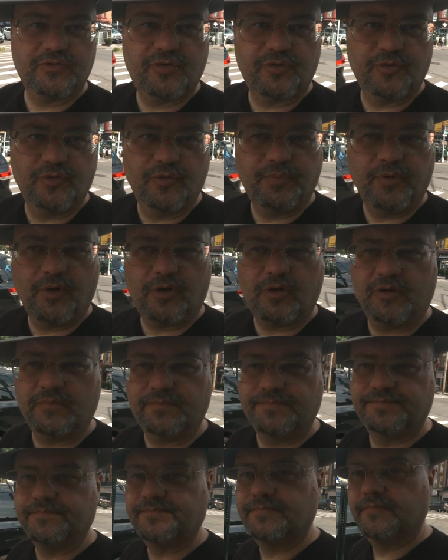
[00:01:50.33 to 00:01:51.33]
through
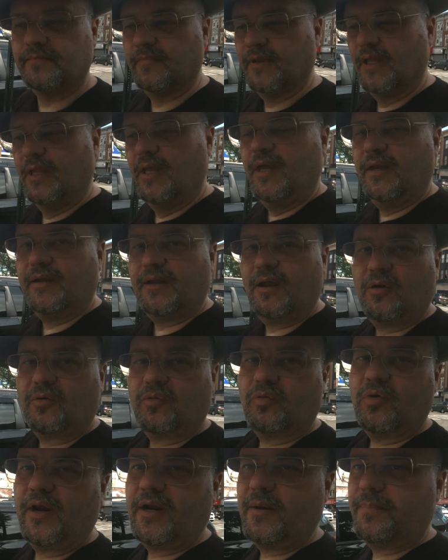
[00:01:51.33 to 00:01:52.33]
Brooklyn. Now,
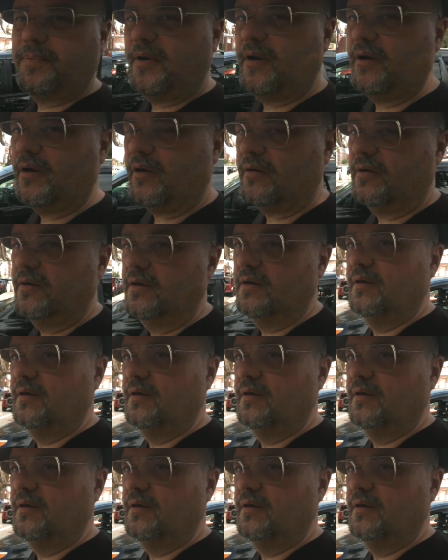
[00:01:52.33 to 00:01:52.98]
right up here,